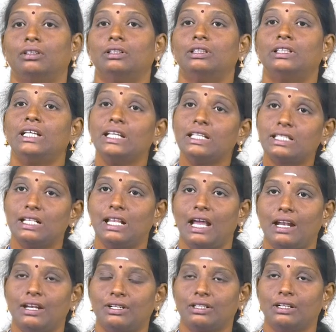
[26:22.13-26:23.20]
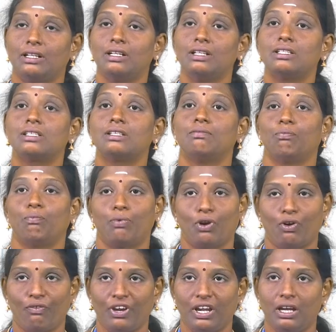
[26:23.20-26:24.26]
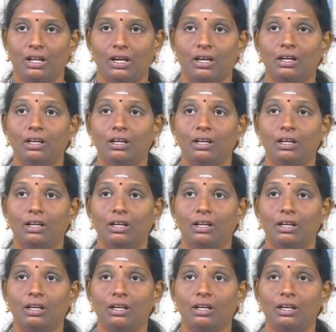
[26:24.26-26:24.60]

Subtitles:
These lanterns provide